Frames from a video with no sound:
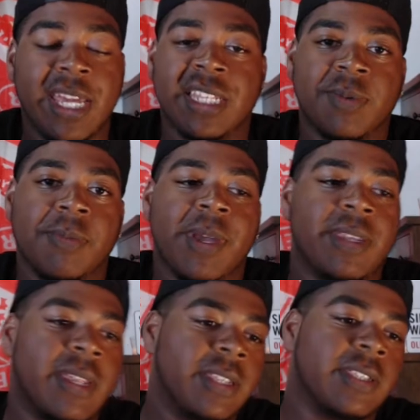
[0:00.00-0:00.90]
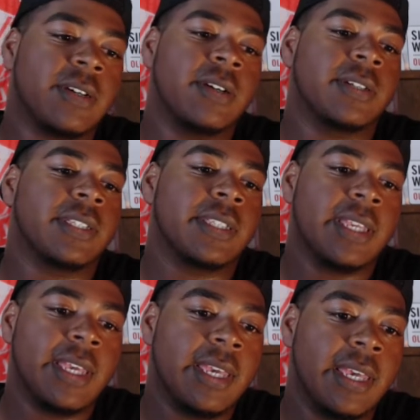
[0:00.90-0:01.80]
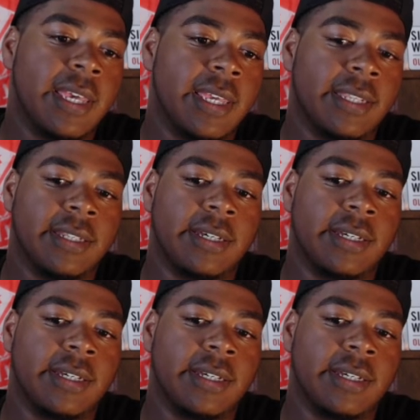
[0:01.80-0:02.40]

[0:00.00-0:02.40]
It's been Man United Talks, and